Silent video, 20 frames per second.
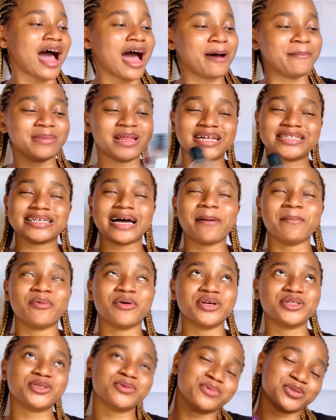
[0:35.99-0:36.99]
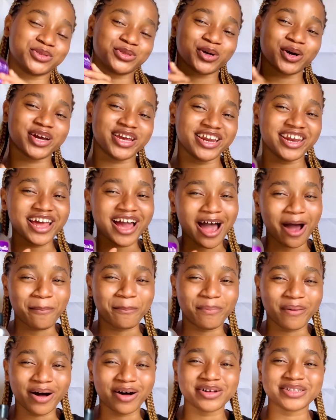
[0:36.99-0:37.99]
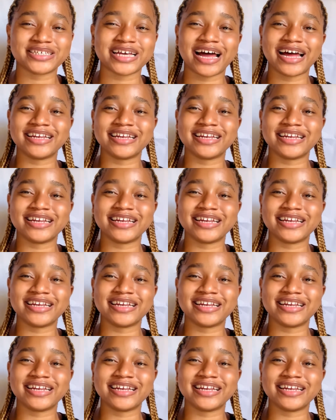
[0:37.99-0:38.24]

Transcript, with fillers: um that I'm going to be talking about,